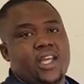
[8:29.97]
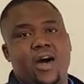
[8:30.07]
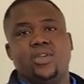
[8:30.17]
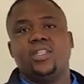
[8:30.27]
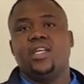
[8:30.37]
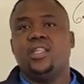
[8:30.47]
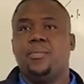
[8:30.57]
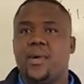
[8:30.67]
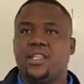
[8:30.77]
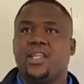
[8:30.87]
down the
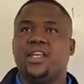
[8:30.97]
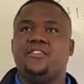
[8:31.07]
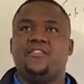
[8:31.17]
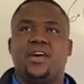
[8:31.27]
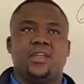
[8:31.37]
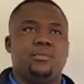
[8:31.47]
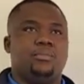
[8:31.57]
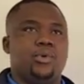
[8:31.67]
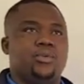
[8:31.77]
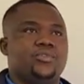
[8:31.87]
dependent
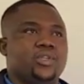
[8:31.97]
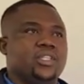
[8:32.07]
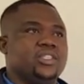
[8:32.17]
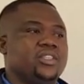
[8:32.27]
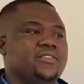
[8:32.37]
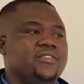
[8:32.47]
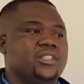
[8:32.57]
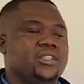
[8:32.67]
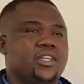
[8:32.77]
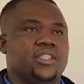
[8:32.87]
variable for this
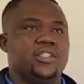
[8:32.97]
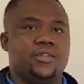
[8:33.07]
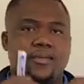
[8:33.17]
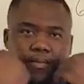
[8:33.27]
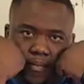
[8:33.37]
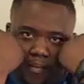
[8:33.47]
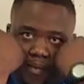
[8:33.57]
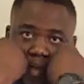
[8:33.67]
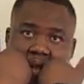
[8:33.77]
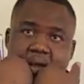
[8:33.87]
investigation.
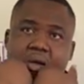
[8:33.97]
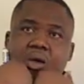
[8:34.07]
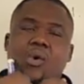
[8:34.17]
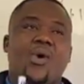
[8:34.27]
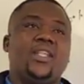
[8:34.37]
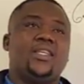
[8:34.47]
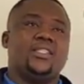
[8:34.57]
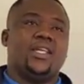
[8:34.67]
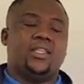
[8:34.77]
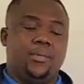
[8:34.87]
What
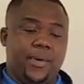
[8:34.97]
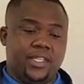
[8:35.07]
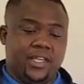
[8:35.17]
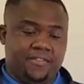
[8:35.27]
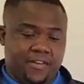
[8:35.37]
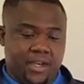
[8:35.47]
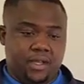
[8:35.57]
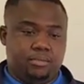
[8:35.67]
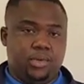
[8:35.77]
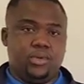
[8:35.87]
is the dependent
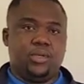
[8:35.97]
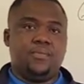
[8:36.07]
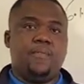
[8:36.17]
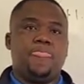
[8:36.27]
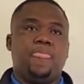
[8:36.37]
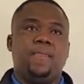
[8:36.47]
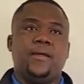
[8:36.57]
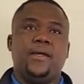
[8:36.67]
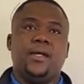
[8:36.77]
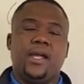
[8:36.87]
variable?
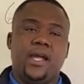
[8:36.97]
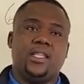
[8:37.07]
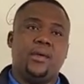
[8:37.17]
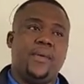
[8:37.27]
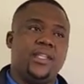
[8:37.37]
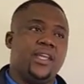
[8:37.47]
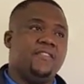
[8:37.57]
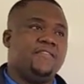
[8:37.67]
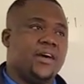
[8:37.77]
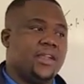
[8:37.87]
A
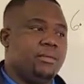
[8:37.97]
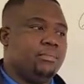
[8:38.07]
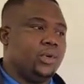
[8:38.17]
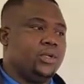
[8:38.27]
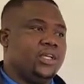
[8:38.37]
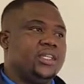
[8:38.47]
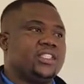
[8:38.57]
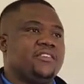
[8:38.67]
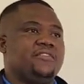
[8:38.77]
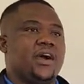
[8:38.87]
dependent variable
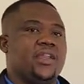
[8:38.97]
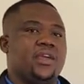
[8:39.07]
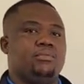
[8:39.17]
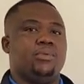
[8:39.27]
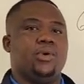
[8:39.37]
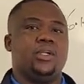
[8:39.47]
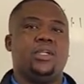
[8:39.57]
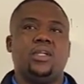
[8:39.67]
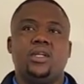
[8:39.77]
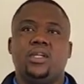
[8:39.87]
is a variable
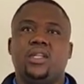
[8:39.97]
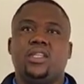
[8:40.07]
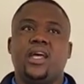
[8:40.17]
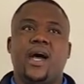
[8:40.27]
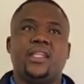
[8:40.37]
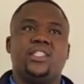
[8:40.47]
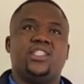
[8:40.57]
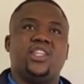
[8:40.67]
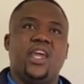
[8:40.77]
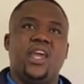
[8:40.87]

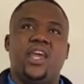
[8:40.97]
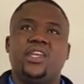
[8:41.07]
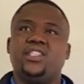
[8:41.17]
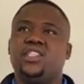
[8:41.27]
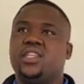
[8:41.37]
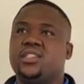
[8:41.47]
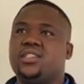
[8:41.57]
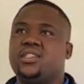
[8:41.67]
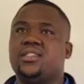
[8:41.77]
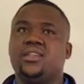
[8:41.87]
that
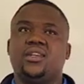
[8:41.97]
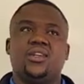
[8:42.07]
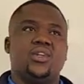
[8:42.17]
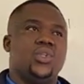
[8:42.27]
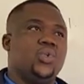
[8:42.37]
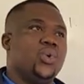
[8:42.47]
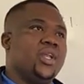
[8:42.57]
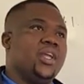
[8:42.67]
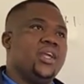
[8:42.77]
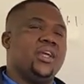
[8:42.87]
changes
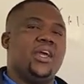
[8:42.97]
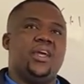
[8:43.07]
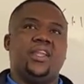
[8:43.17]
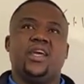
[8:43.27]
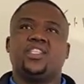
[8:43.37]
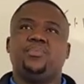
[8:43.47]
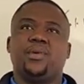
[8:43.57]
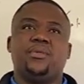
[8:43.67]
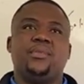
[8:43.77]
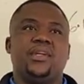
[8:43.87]
during an
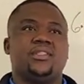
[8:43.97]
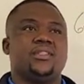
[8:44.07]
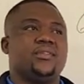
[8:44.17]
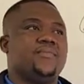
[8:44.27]
experiment.